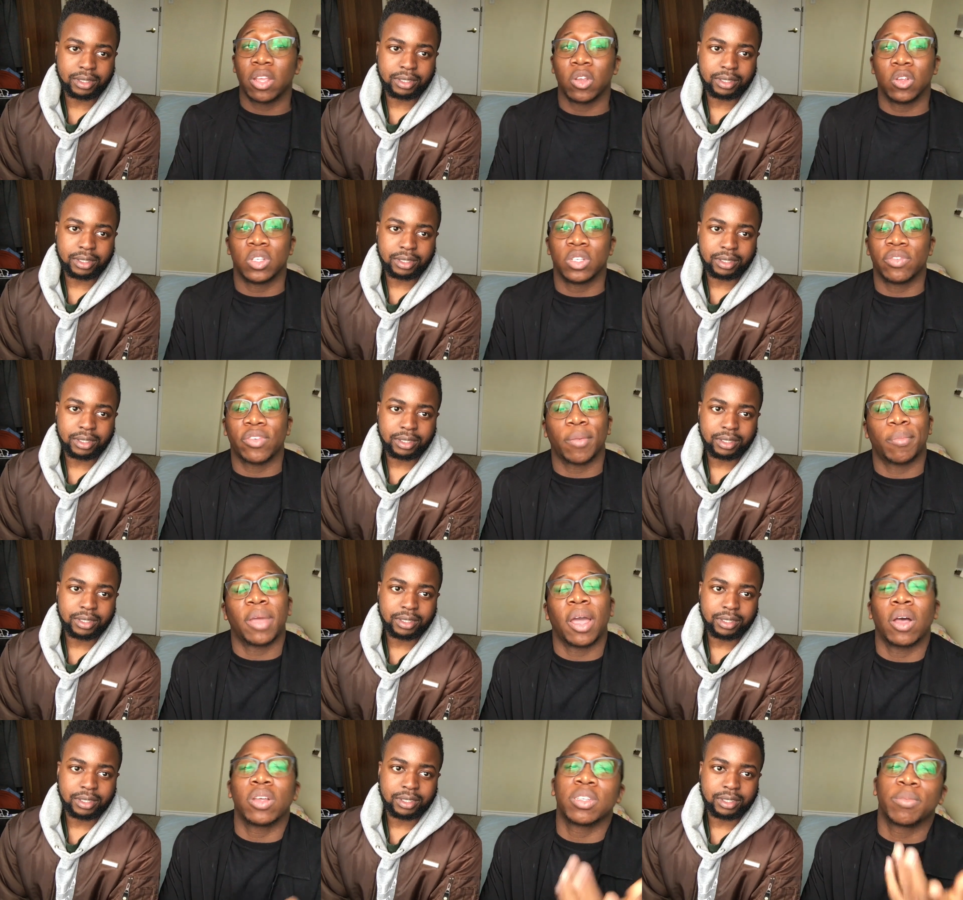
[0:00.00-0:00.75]
Speaker 1: huge you
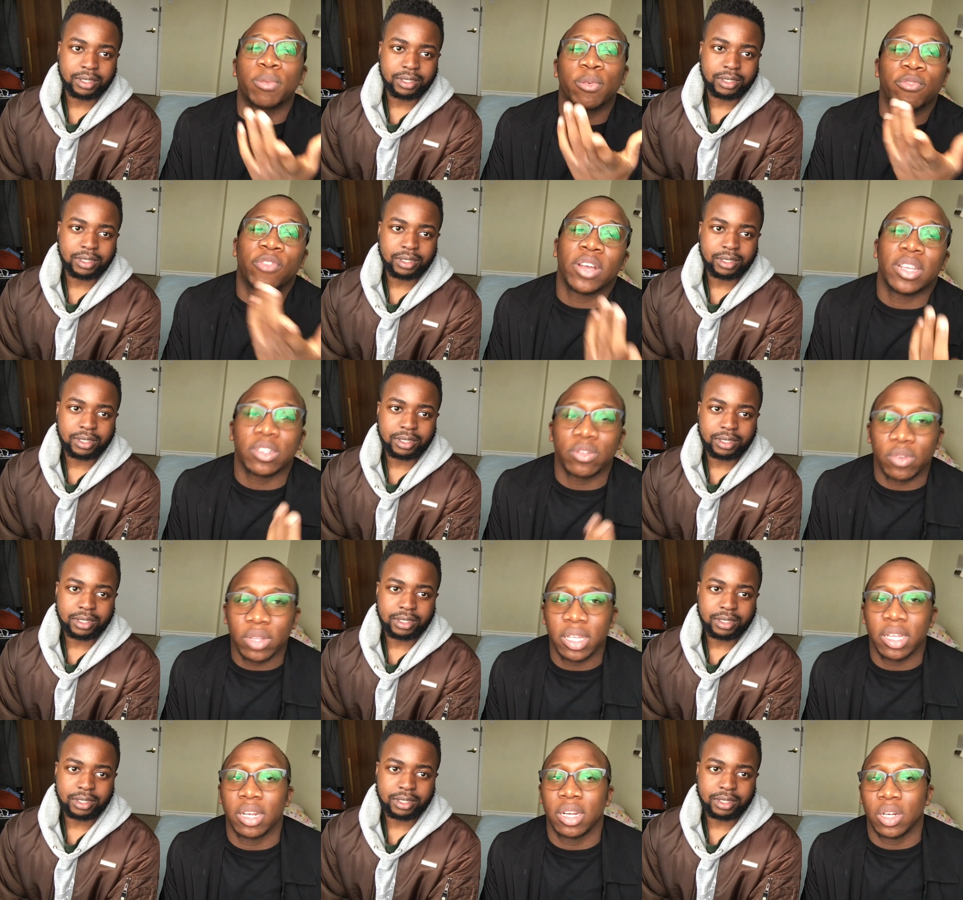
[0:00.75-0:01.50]
feel me how's the professor
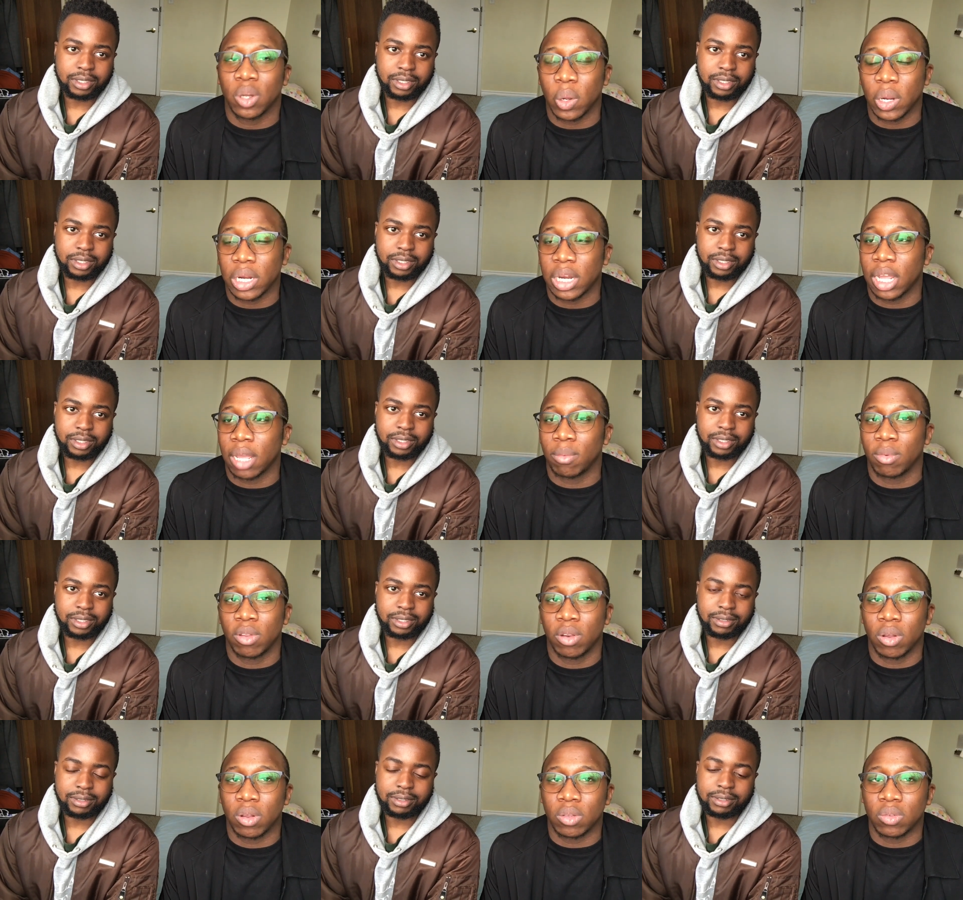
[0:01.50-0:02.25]
really gonna know your name
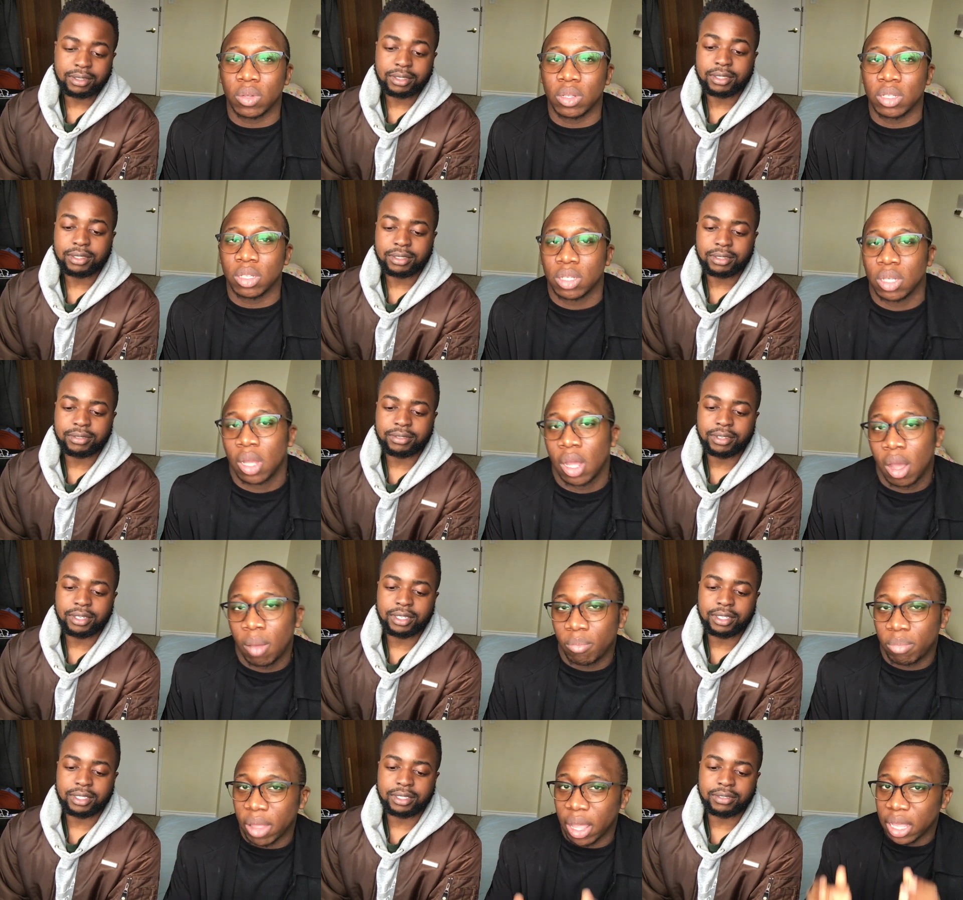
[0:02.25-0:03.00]
you know those one's
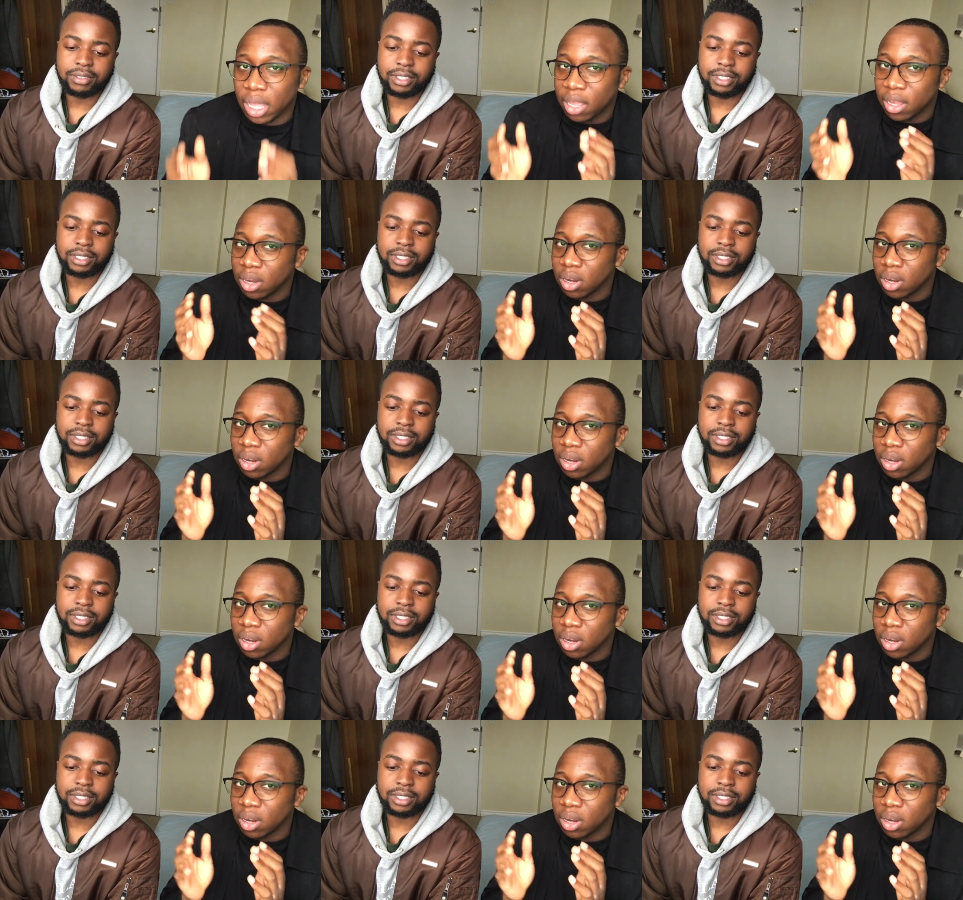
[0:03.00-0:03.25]
like right.